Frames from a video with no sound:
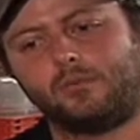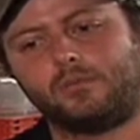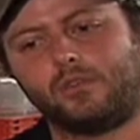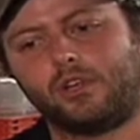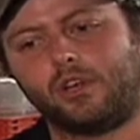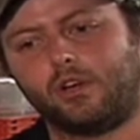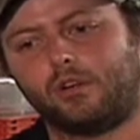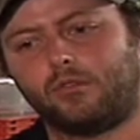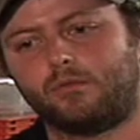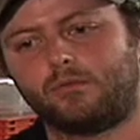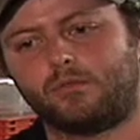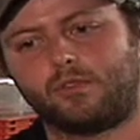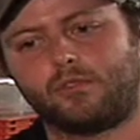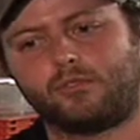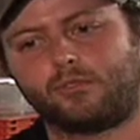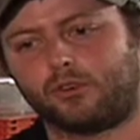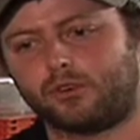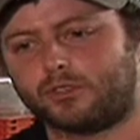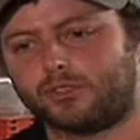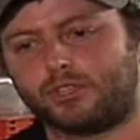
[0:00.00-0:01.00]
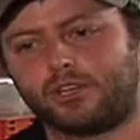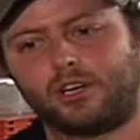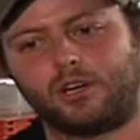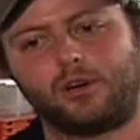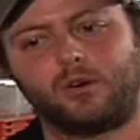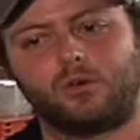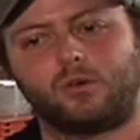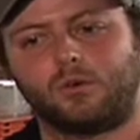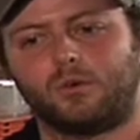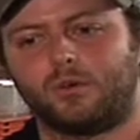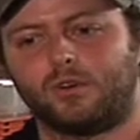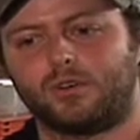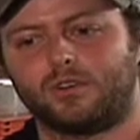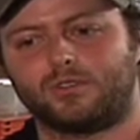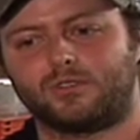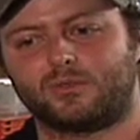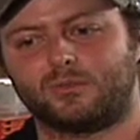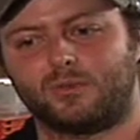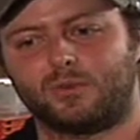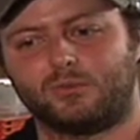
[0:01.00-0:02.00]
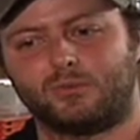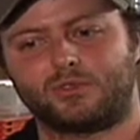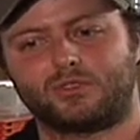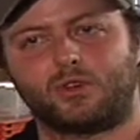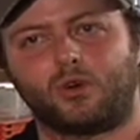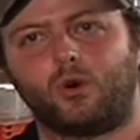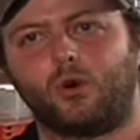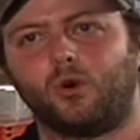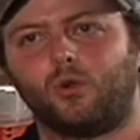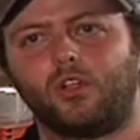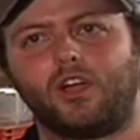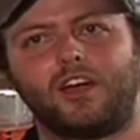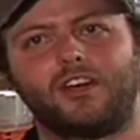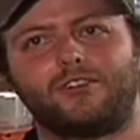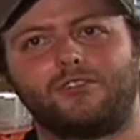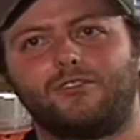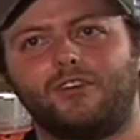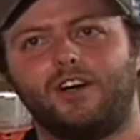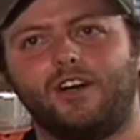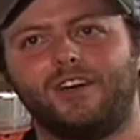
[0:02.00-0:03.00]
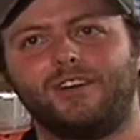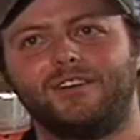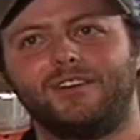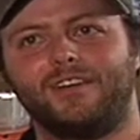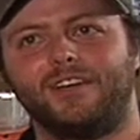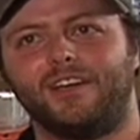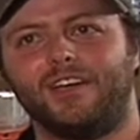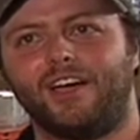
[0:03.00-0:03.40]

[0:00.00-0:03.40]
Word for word: You know, the first year was a whole lot of fun,